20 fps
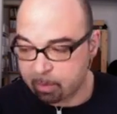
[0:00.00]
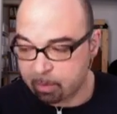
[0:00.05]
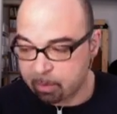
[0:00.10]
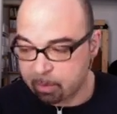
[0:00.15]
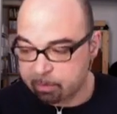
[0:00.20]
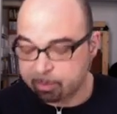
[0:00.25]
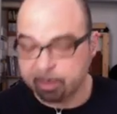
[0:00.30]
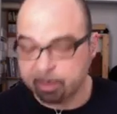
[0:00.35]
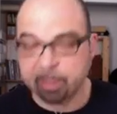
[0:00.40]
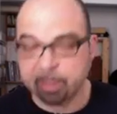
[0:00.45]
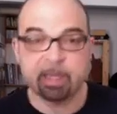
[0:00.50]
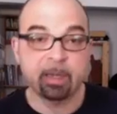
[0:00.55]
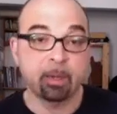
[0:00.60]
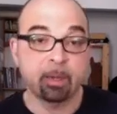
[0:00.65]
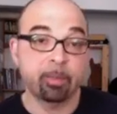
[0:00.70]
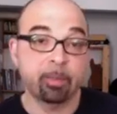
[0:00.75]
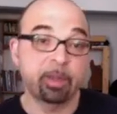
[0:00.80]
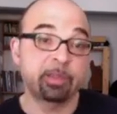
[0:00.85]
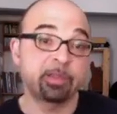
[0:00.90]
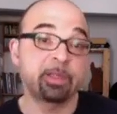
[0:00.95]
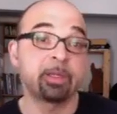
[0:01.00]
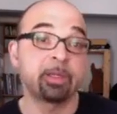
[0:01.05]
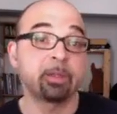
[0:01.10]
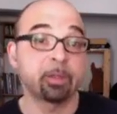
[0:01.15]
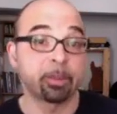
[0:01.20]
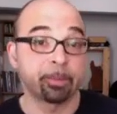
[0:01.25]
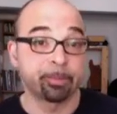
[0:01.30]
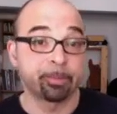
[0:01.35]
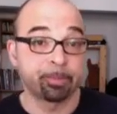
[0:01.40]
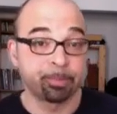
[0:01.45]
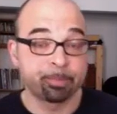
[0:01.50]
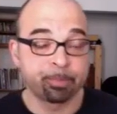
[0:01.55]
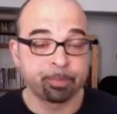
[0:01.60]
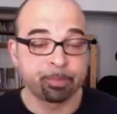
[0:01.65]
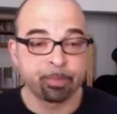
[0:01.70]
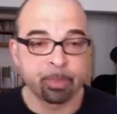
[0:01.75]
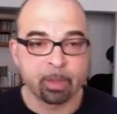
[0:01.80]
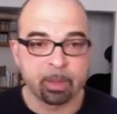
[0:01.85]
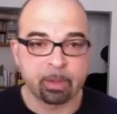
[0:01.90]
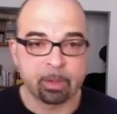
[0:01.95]
splitting up my signal,
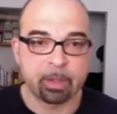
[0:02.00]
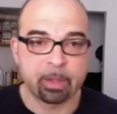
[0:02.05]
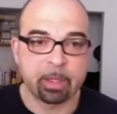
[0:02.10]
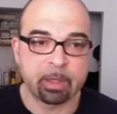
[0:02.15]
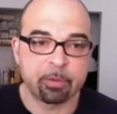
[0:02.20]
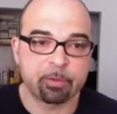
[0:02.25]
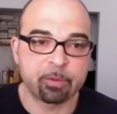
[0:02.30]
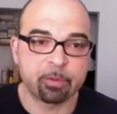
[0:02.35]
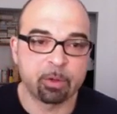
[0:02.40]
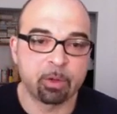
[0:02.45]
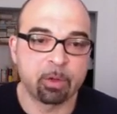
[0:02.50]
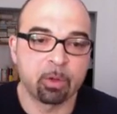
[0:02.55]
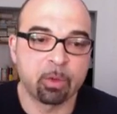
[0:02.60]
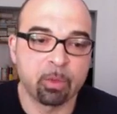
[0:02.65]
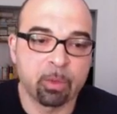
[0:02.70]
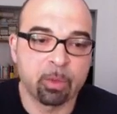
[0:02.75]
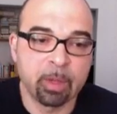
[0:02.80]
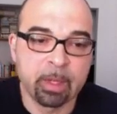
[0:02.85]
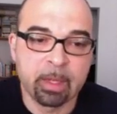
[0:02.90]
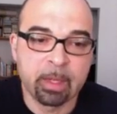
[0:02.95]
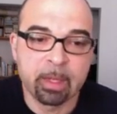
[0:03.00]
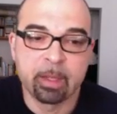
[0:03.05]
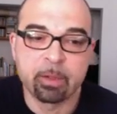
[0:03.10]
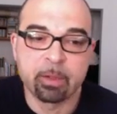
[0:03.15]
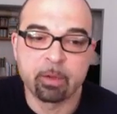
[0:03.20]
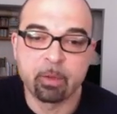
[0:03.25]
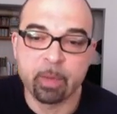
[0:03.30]
Okay, so the